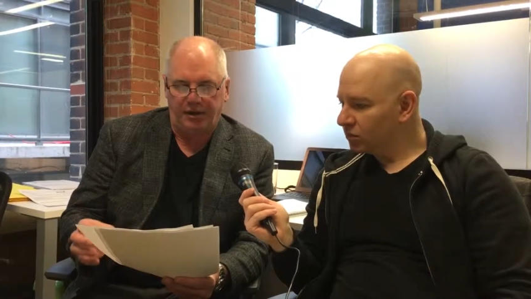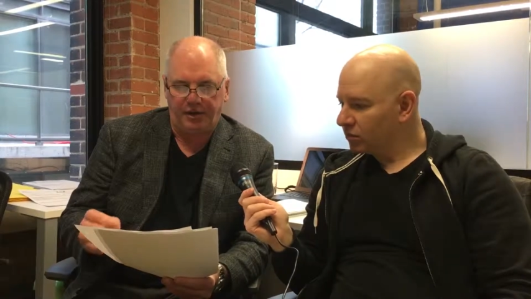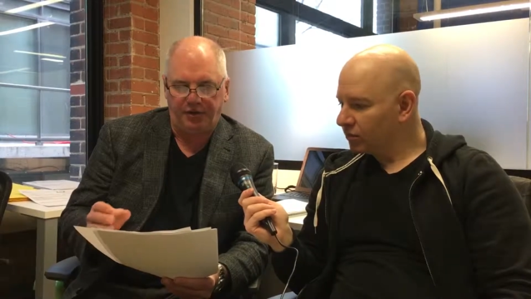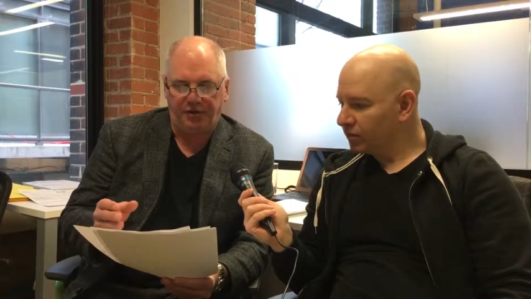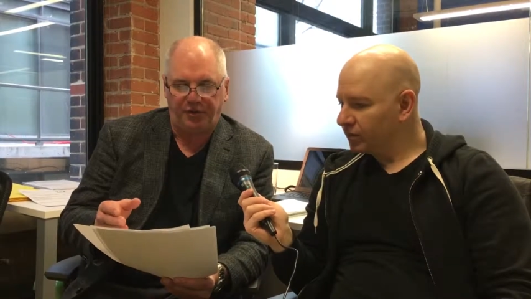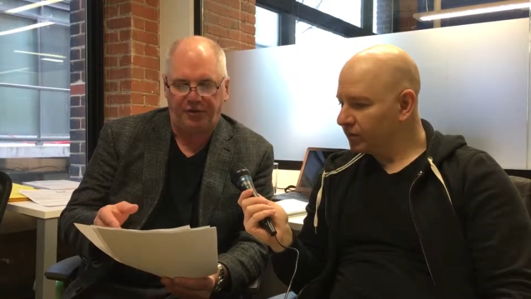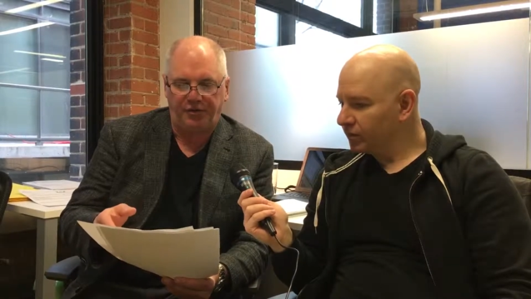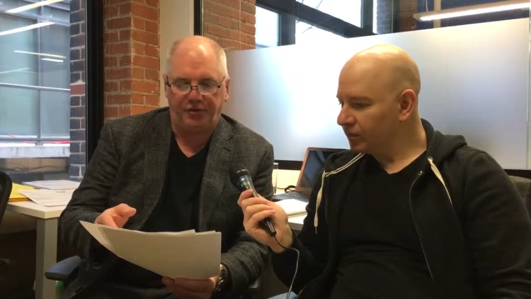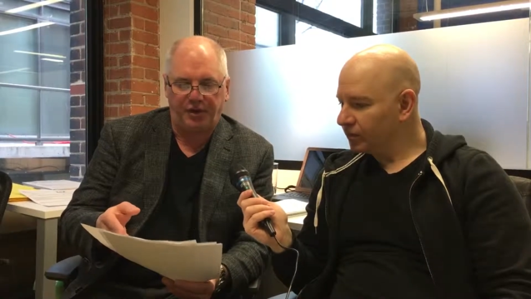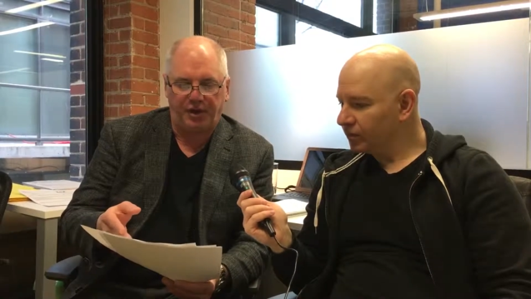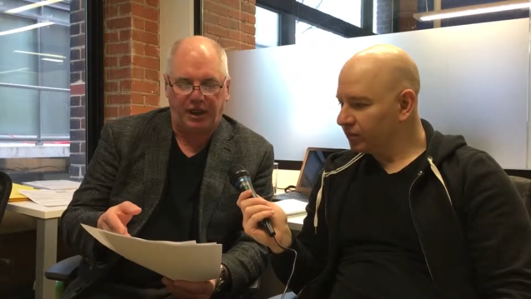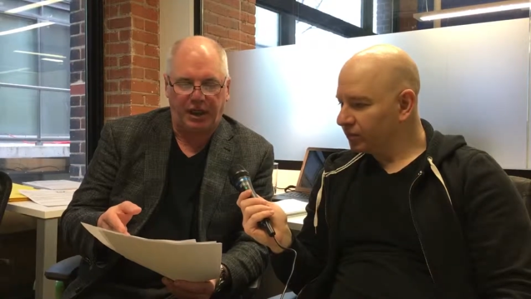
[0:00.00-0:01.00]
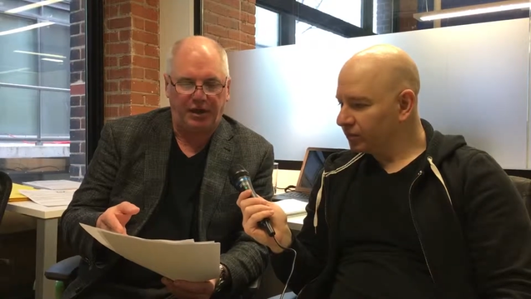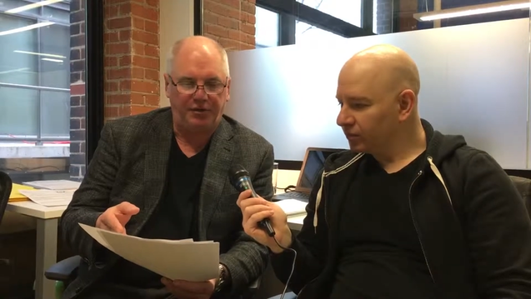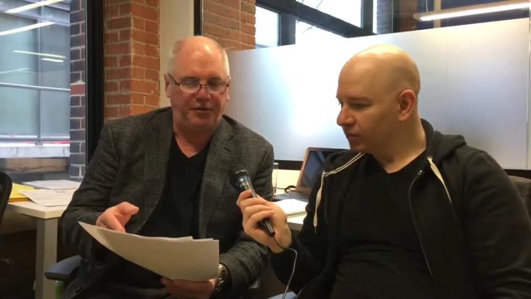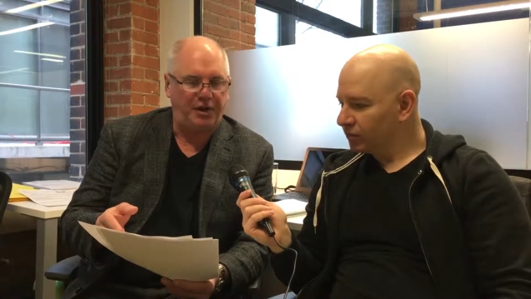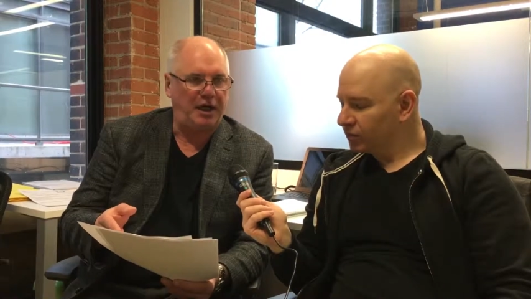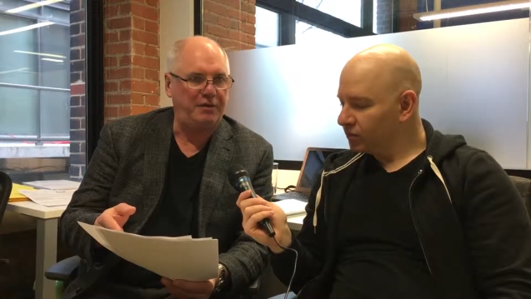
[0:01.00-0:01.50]
Speaker 1: this isn't a
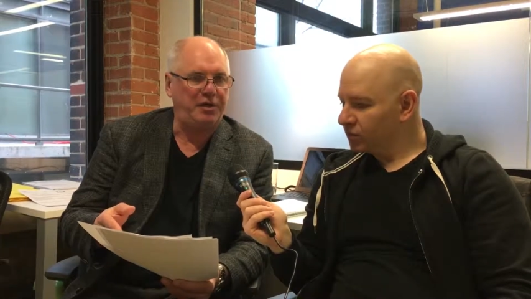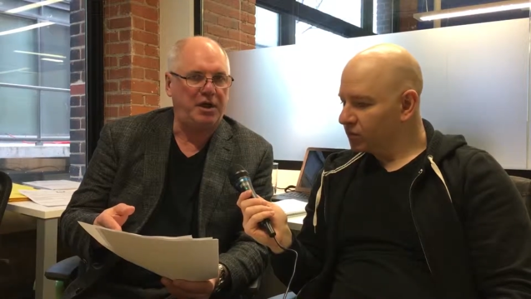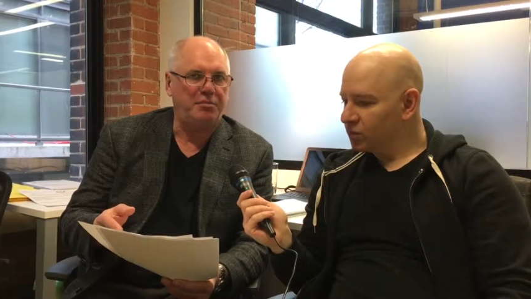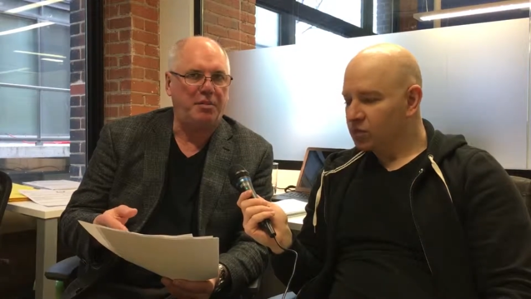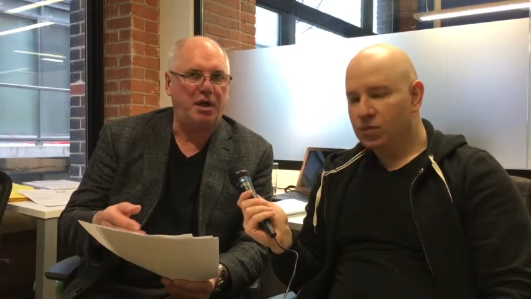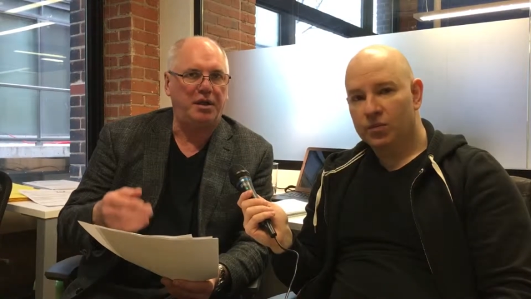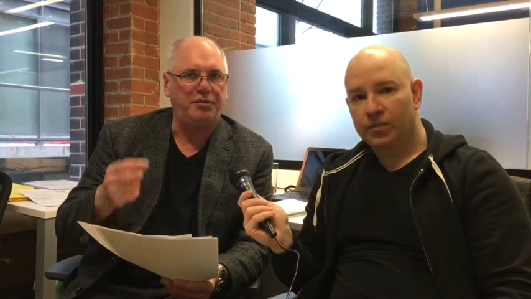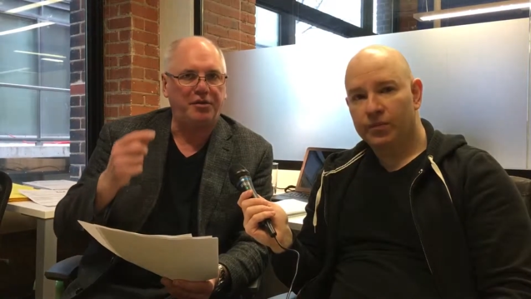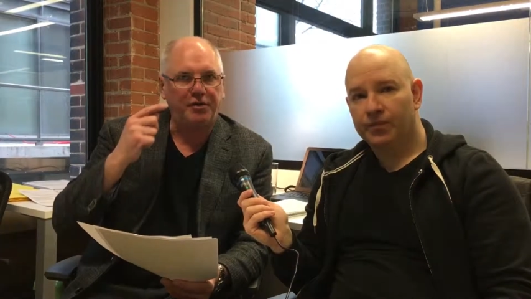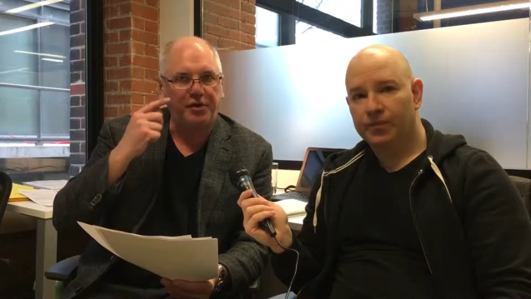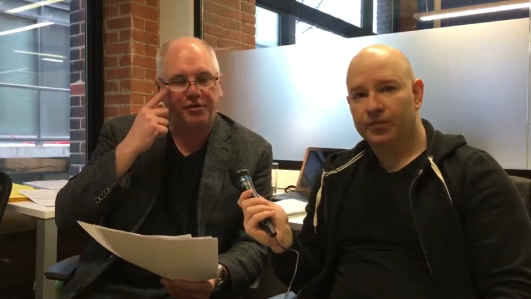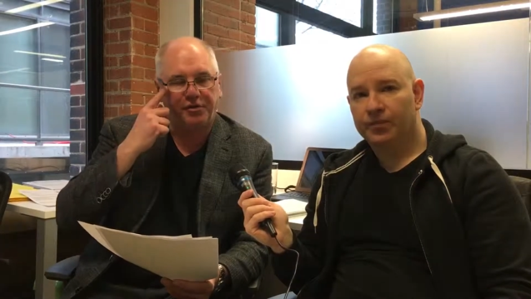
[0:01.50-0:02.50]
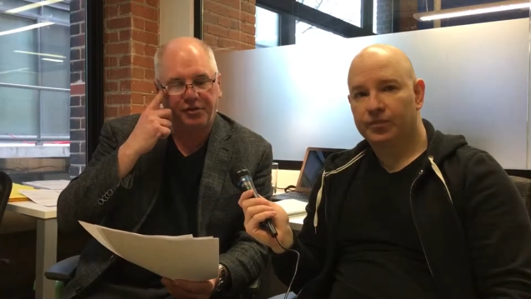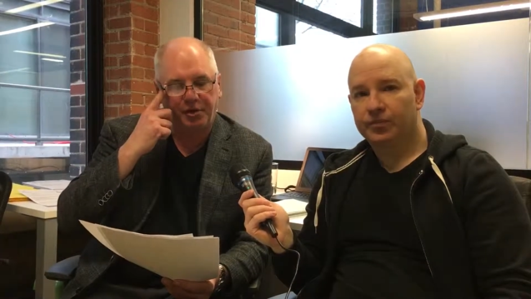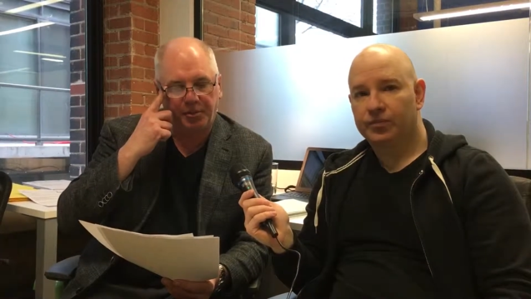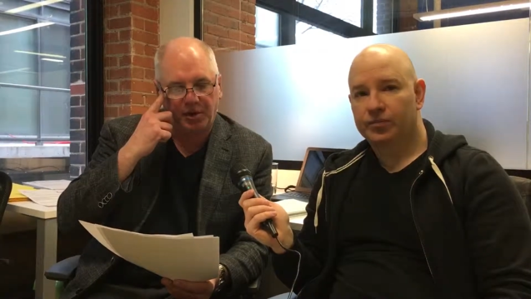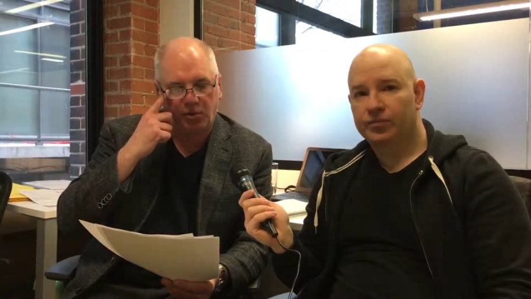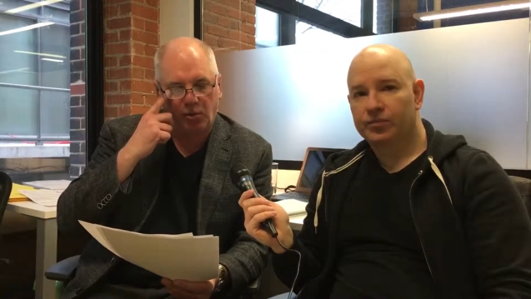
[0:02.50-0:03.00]
case that I've done, but it's a
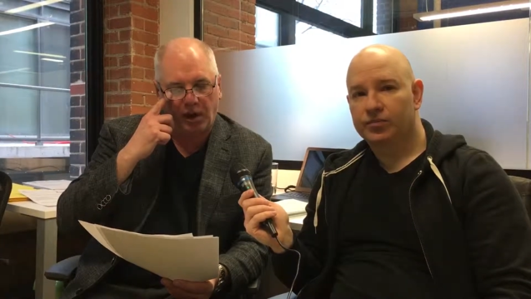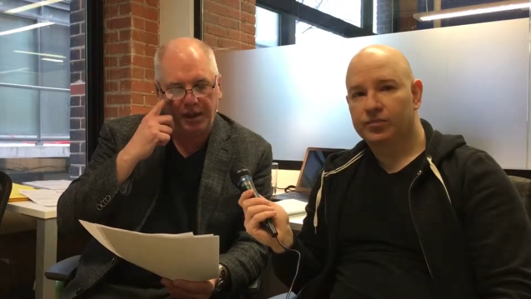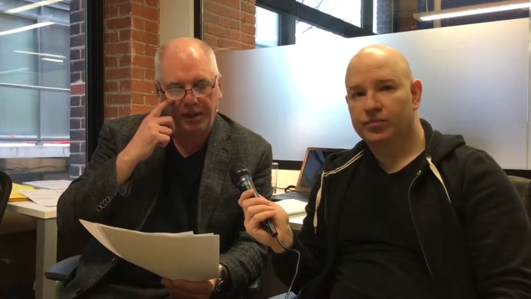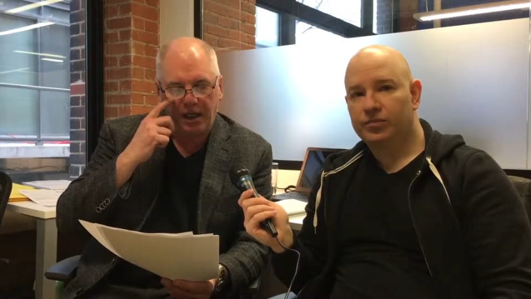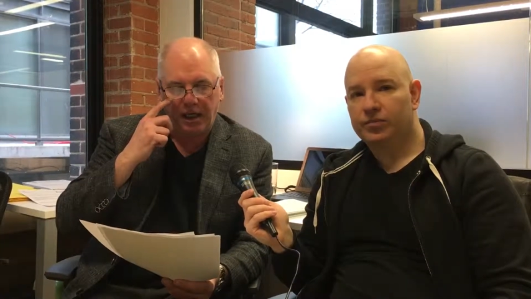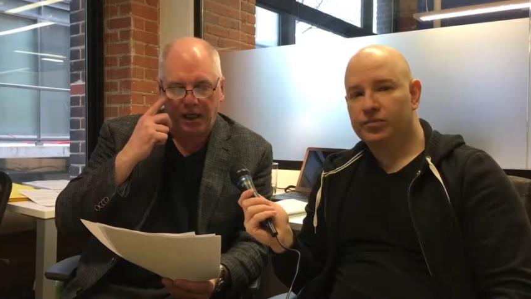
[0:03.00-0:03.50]
similar one.